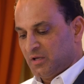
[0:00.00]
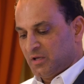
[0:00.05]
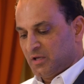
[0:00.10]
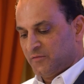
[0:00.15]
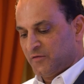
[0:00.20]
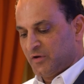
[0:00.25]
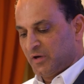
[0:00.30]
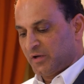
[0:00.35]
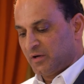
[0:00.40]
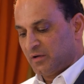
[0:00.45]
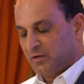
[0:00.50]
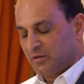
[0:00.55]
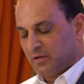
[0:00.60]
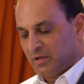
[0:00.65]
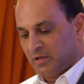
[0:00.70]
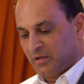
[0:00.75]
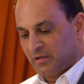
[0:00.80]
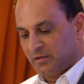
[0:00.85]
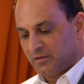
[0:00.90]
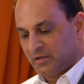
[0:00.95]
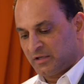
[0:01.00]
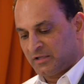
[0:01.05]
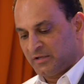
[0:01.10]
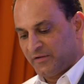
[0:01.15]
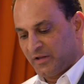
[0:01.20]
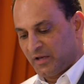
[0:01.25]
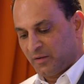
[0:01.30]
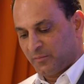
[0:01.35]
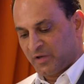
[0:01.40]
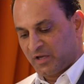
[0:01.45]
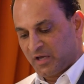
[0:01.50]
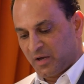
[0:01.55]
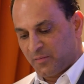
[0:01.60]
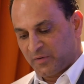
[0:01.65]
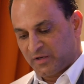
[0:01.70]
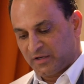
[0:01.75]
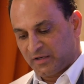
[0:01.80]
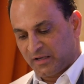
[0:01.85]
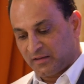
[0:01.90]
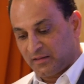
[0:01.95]
You've got a development
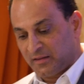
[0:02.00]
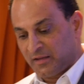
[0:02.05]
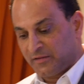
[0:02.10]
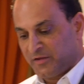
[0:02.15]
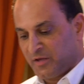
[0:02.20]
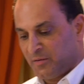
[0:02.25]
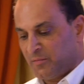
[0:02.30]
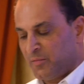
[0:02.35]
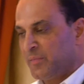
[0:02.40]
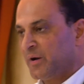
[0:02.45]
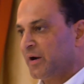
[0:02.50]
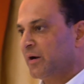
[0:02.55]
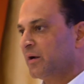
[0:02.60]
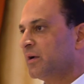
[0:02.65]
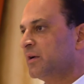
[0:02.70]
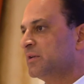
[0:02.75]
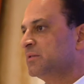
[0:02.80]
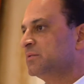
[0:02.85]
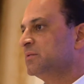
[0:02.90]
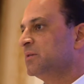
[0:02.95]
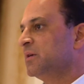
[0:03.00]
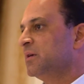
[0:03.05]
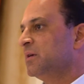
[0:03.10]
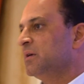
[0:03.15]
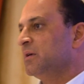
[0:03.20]
company like Lithium Americas,